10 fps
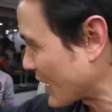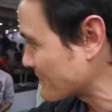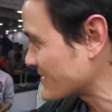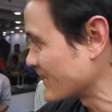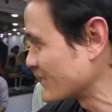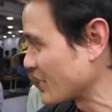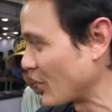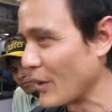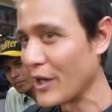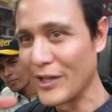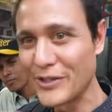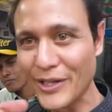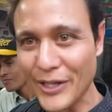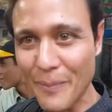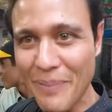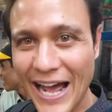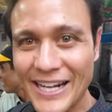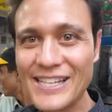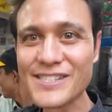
drops it into the oil into a little patty.